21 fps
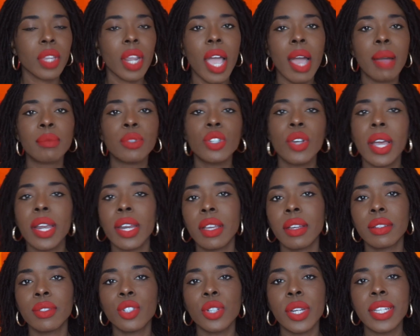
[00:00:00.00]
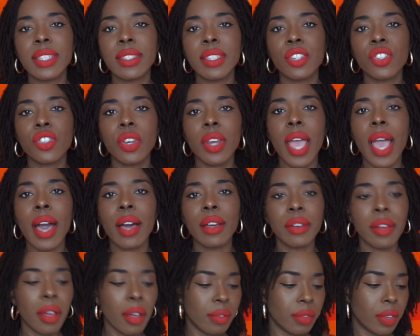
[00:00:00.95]
I'm trying to transition
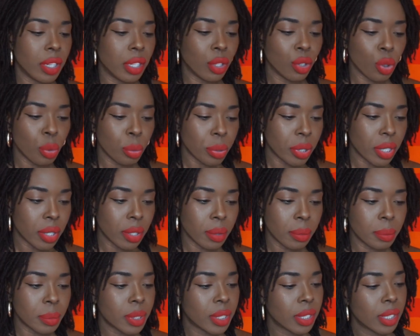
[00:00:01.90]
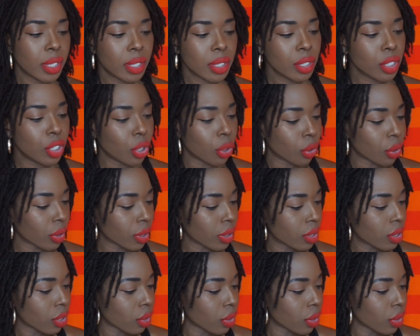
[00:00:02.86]
out of aluminum deodorant.